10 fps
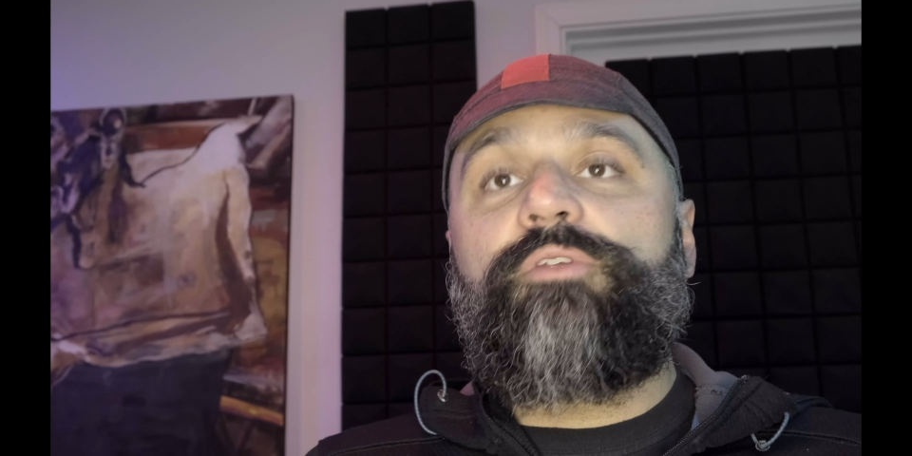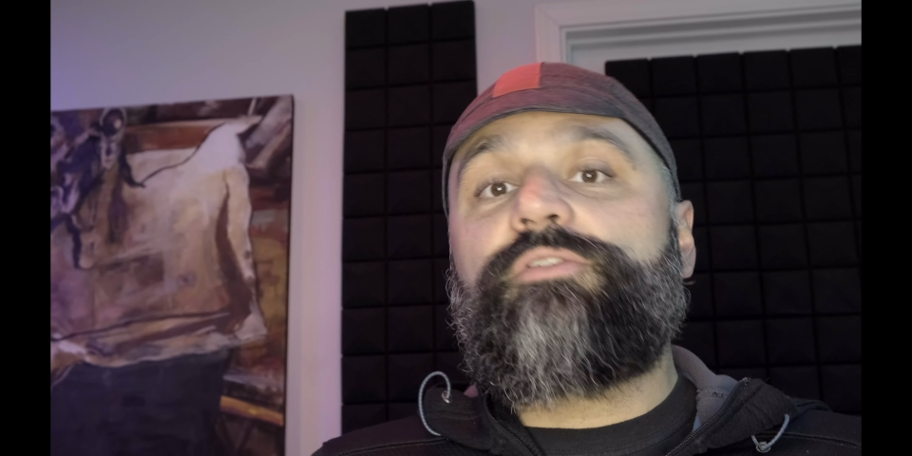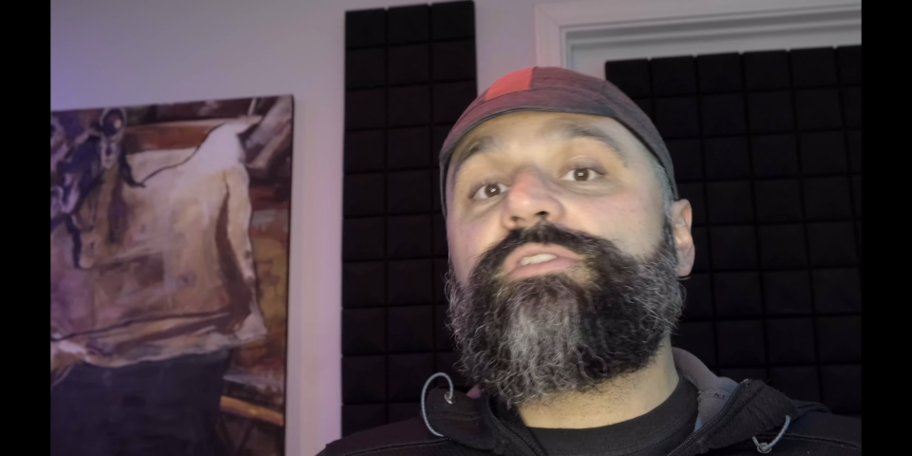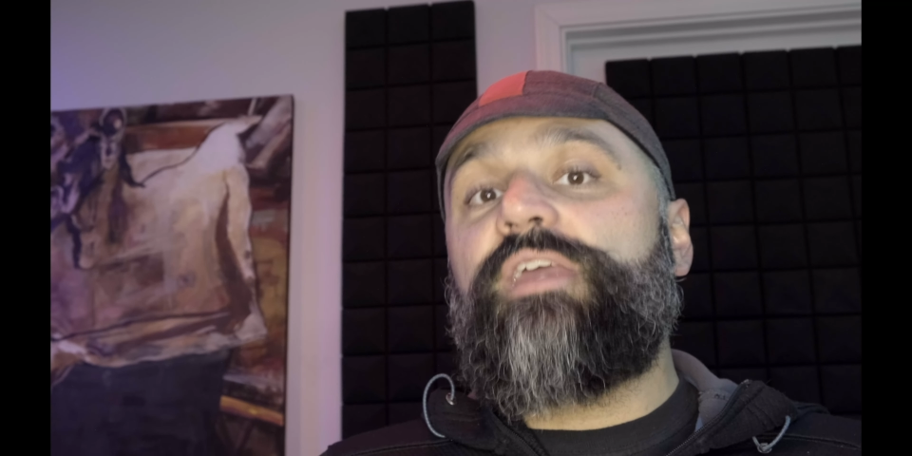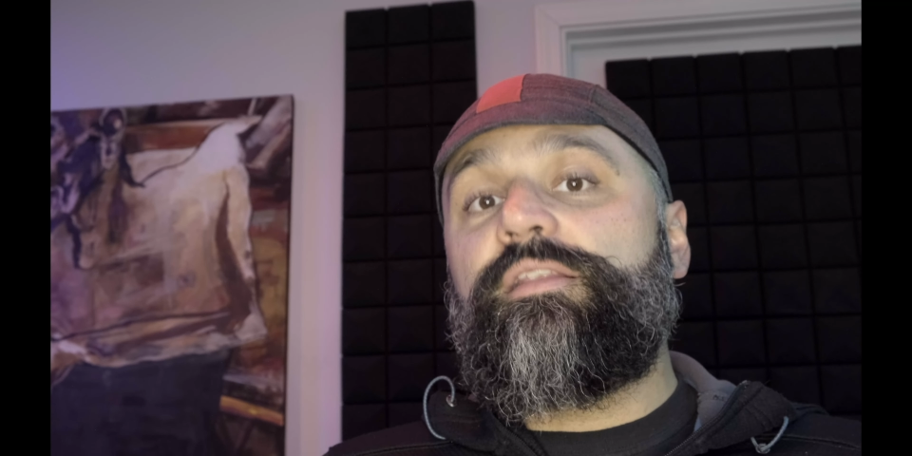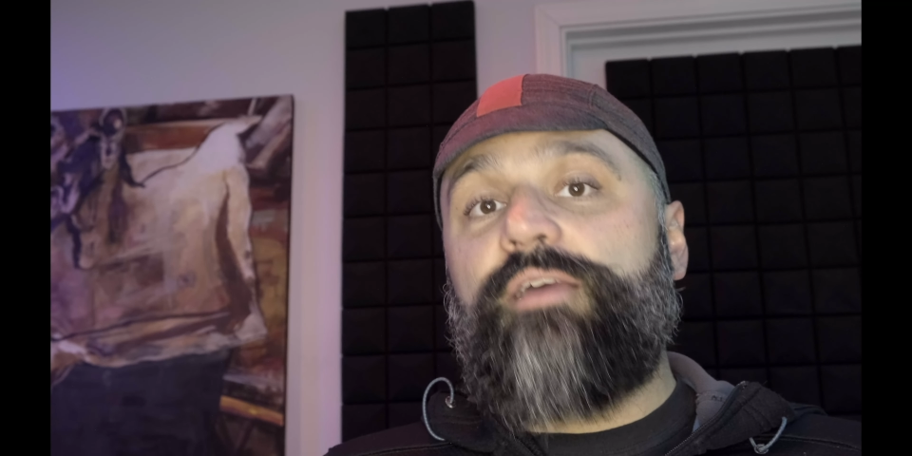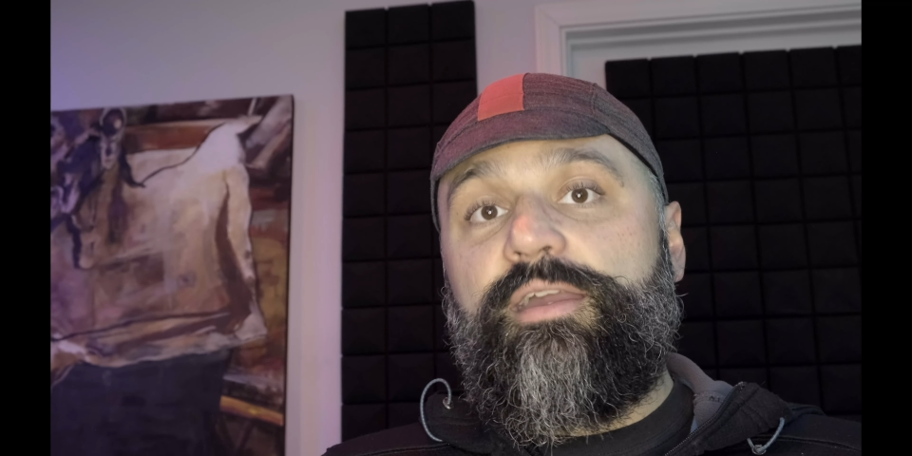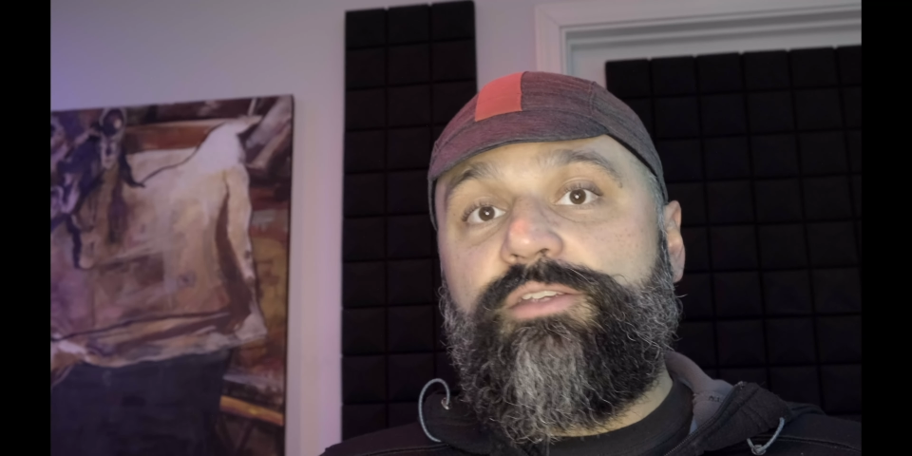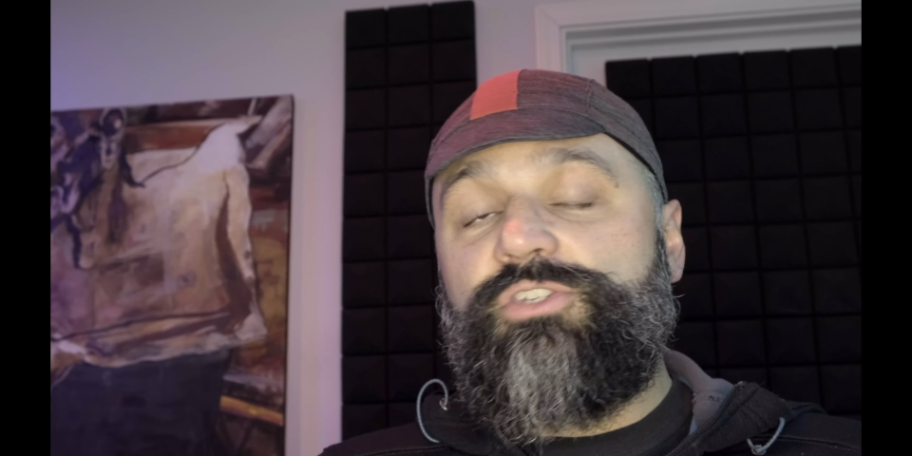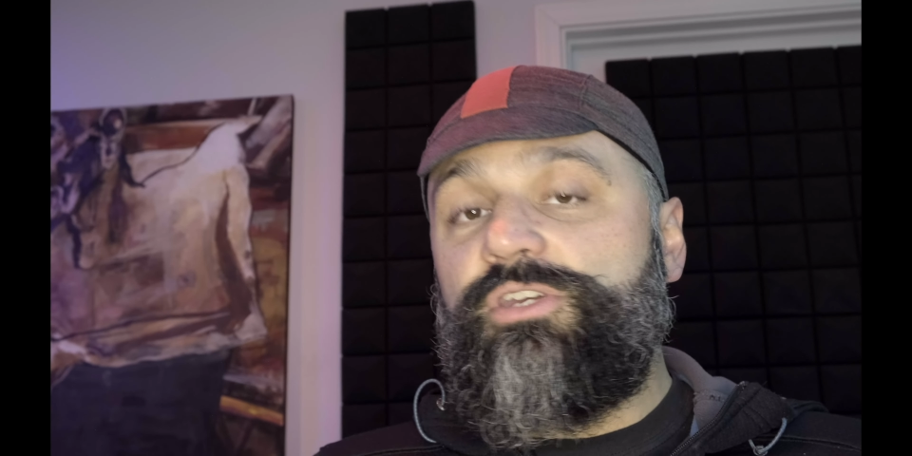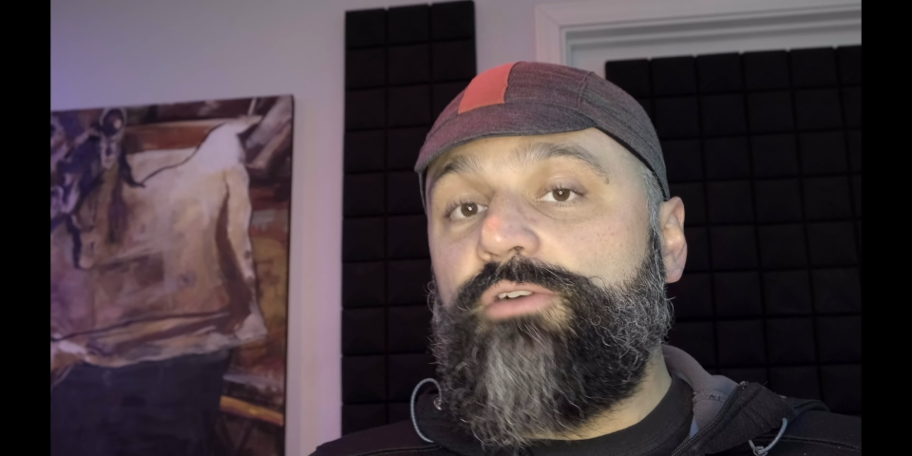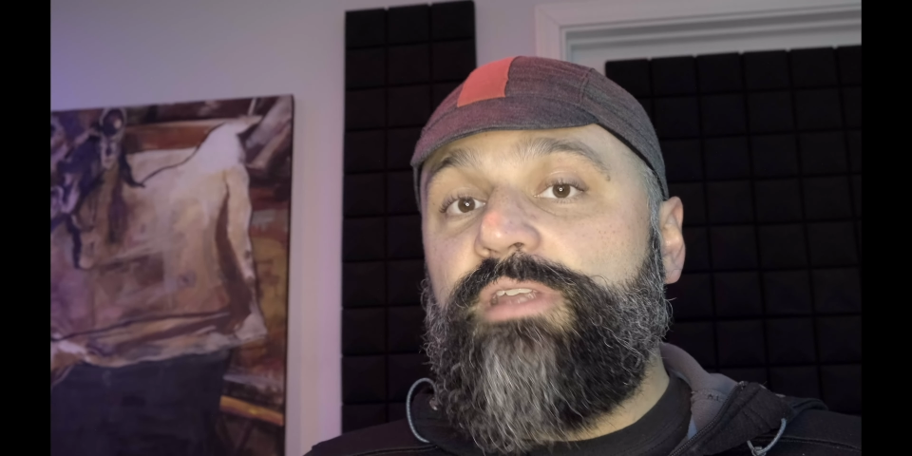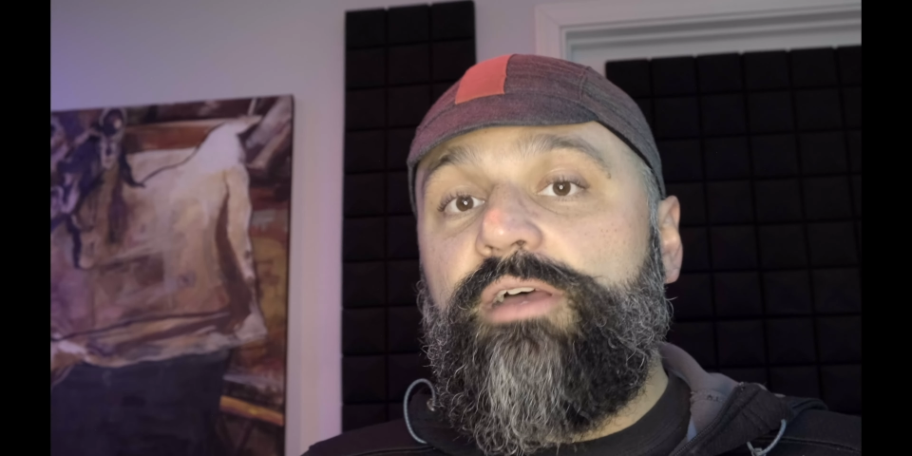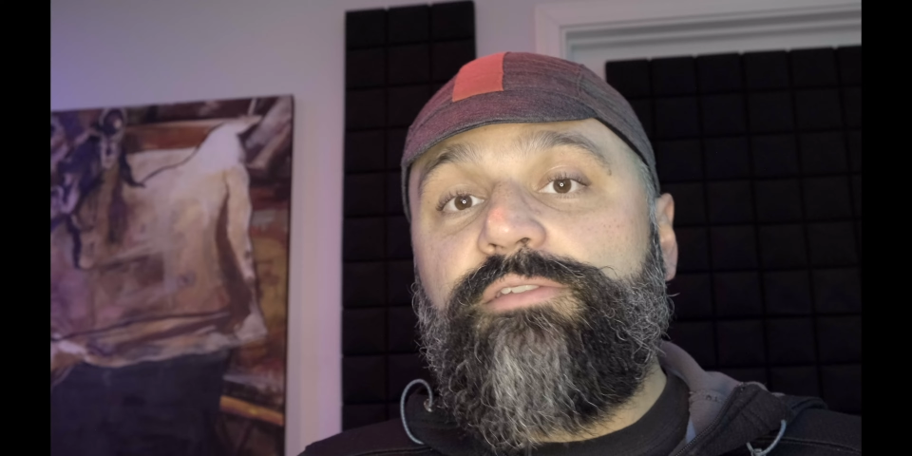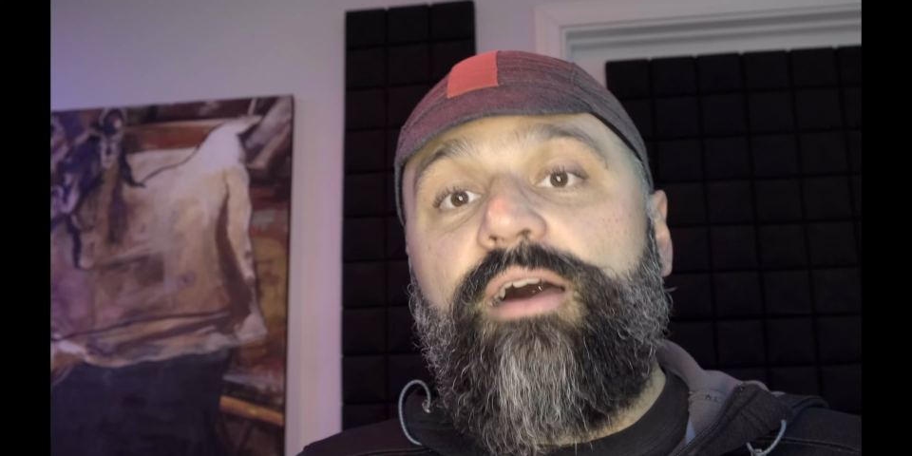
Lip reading: stay at the IHG hotels,